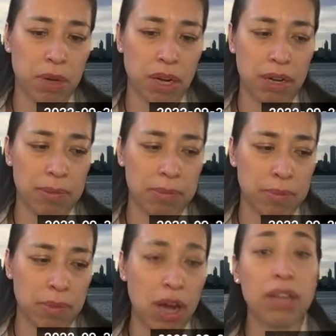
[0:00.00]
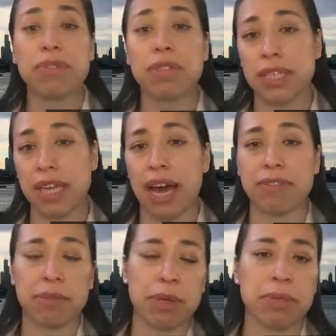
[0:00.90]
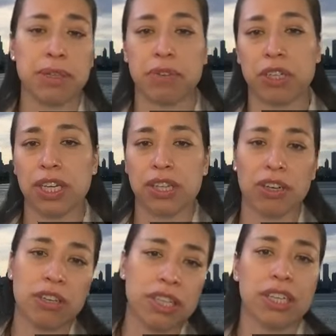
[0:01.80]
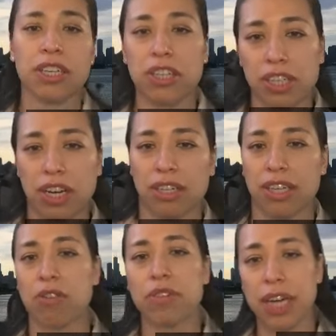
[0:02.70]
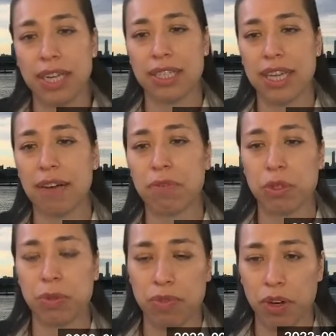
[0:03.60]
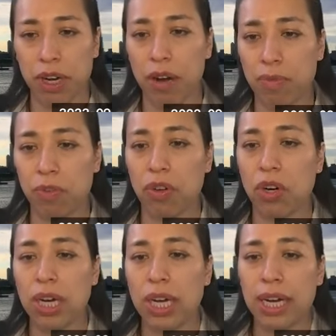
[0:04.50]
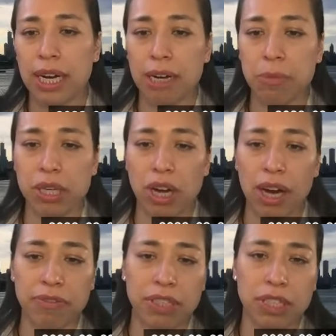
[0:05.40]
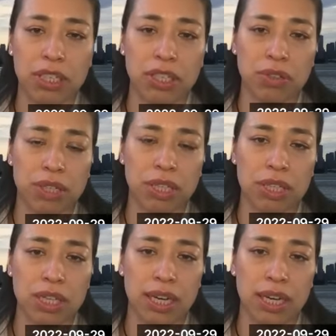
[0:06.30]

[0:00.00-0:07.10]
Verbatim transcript: um, all of the staff. Sometimes if you get there early and you can talk to overnight staff, which was very helpful. Um, it often included